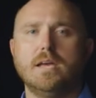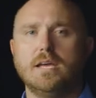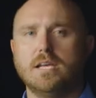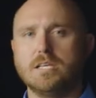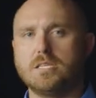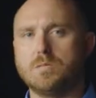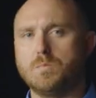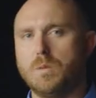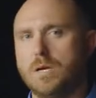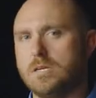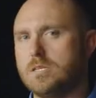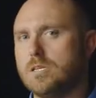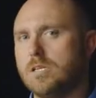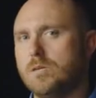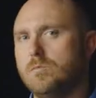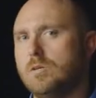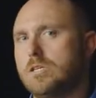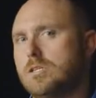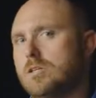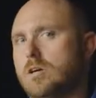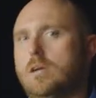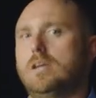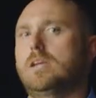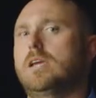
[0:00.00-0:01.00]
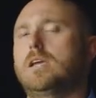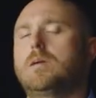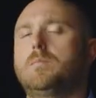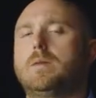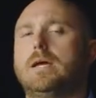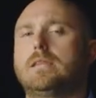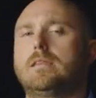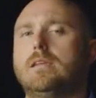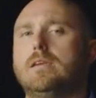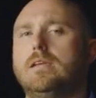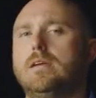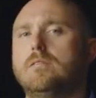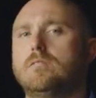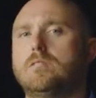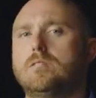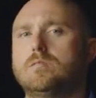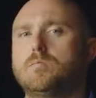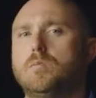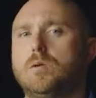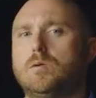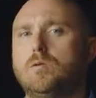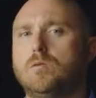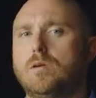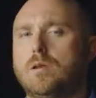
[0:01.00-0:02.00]
especially when talking about the difference
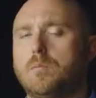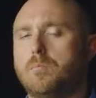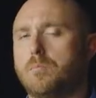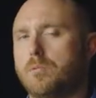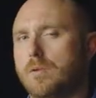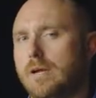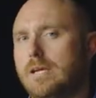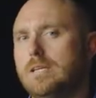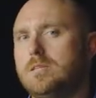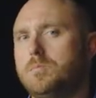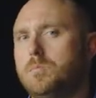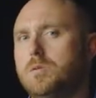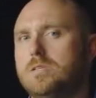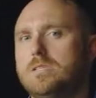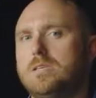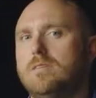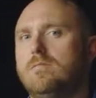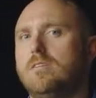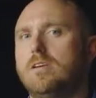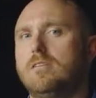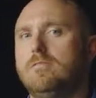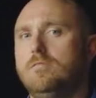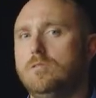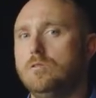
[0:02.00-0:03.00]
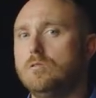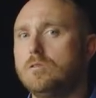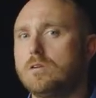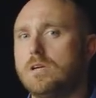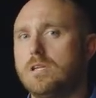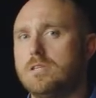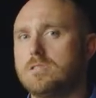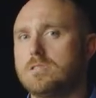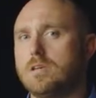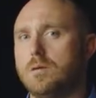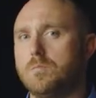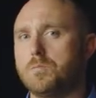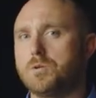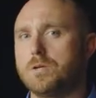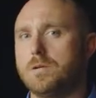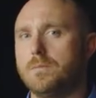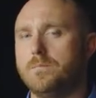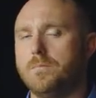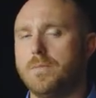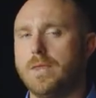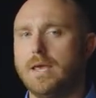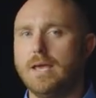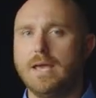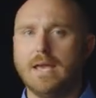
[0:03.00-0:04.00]
between brake-specific fuel
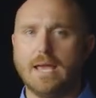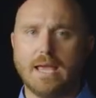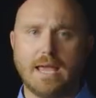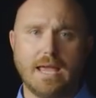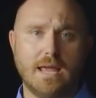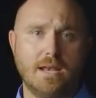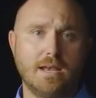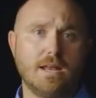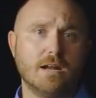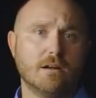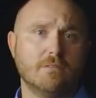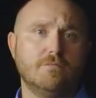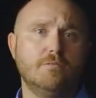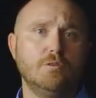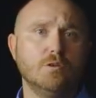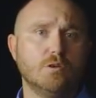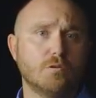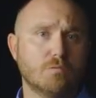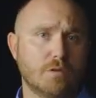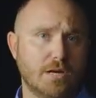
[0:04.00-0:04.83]
consumption and air-fuel